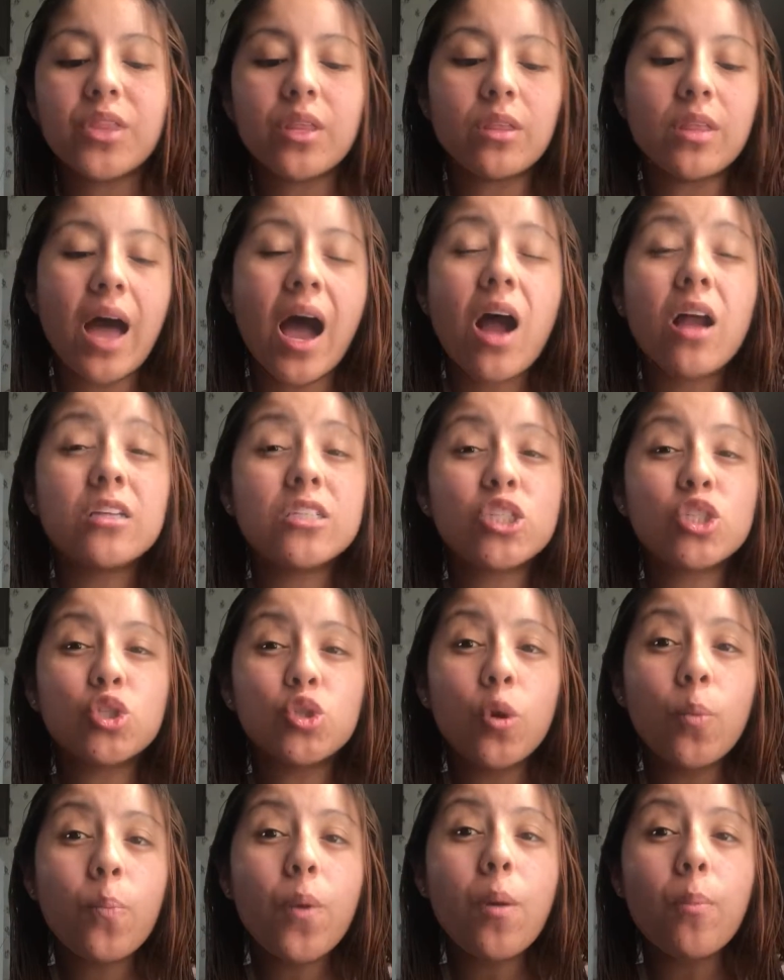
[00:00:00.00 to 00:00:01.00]
not
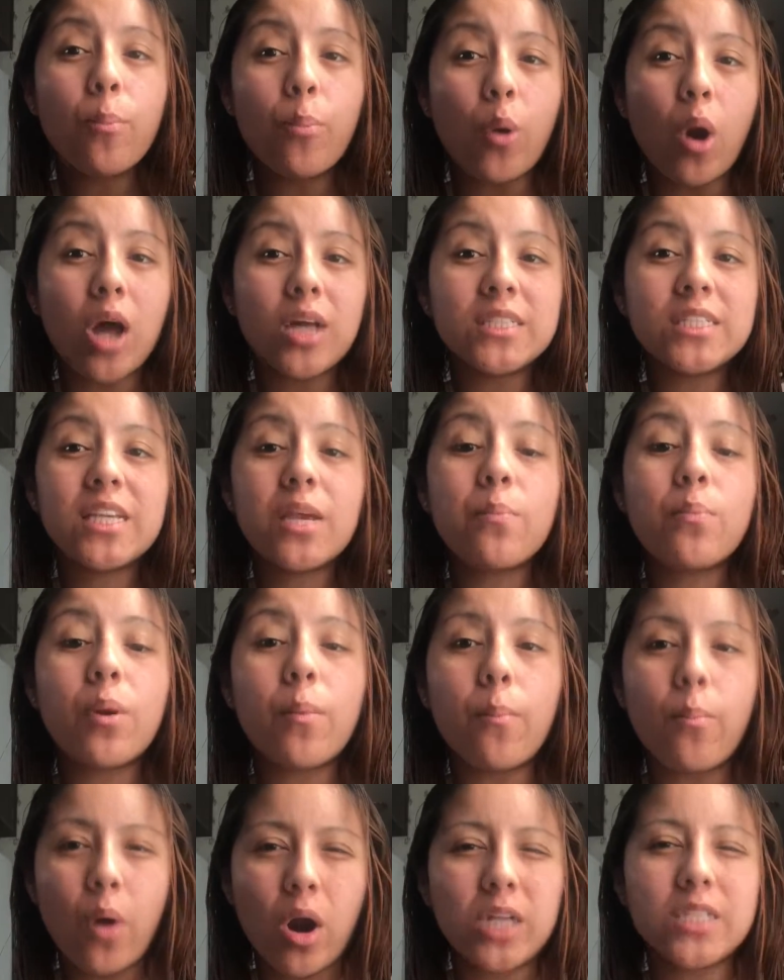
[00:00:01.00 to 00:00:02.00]
super bronzy
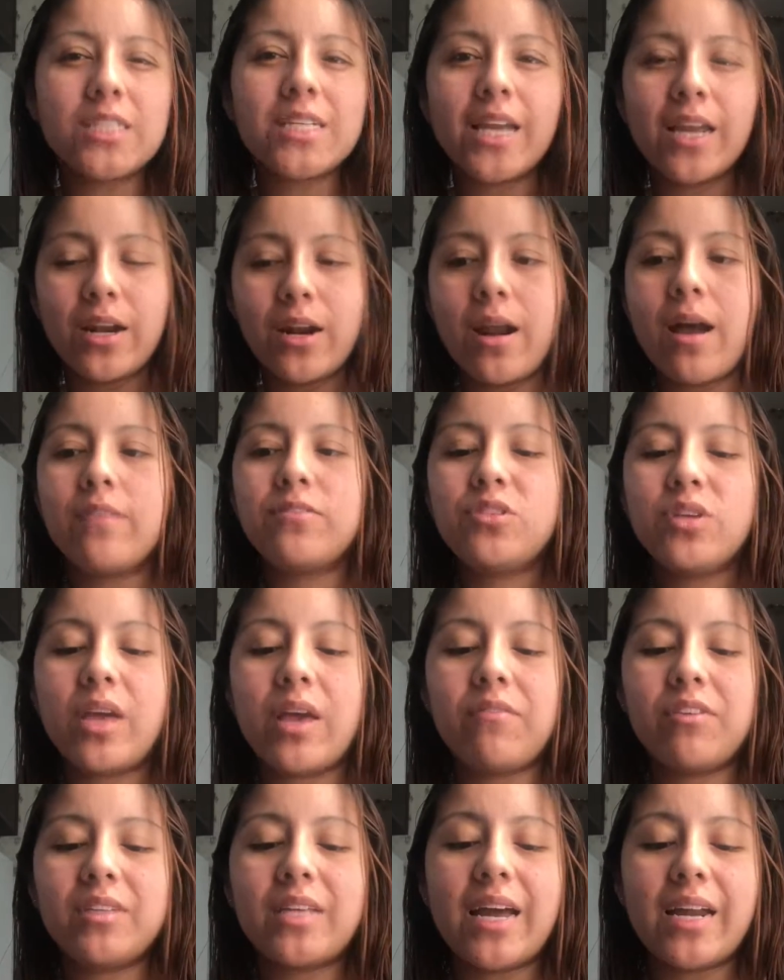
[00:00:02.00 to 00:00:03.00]
but bronzy enough to
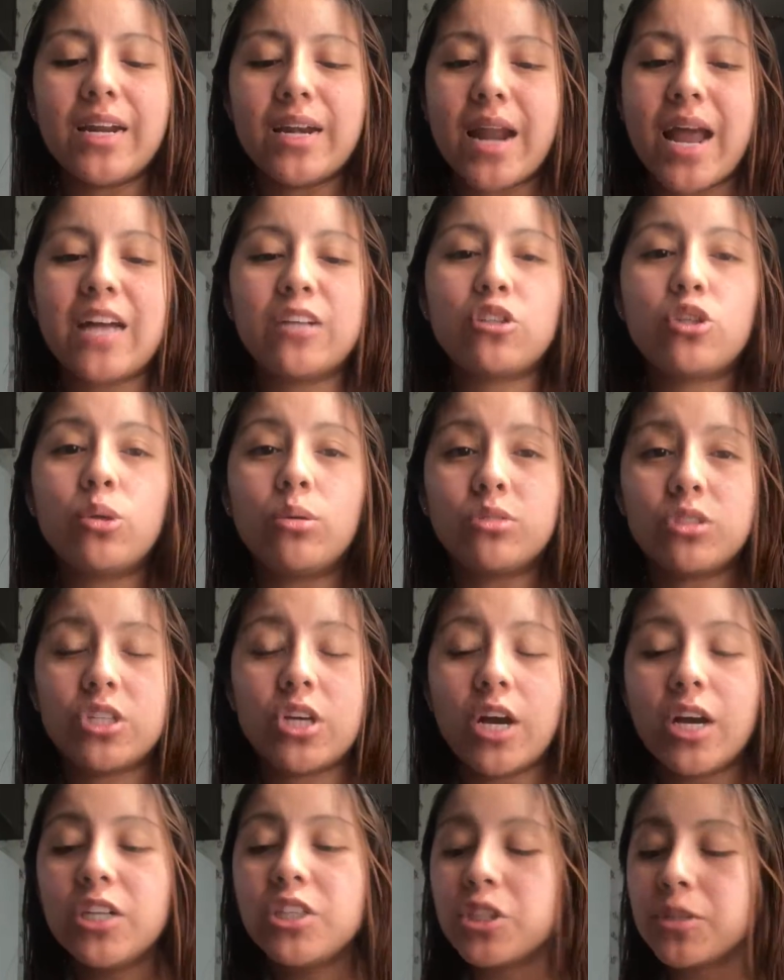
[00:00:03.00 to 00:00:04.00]
give it that natural
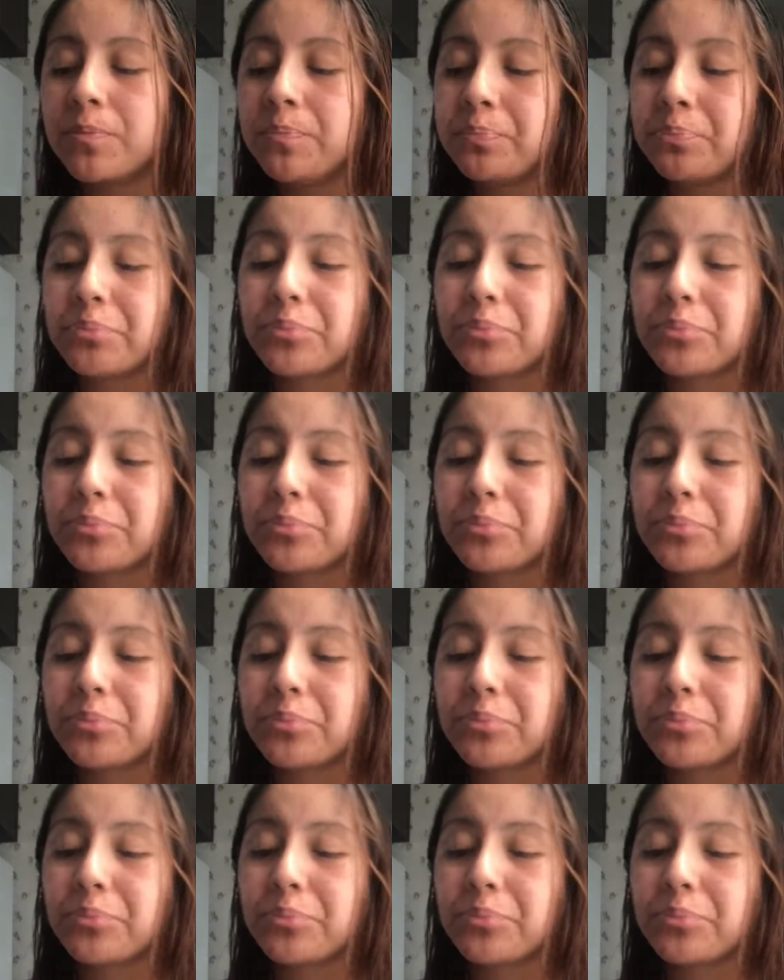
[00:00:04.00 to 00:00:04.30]
touch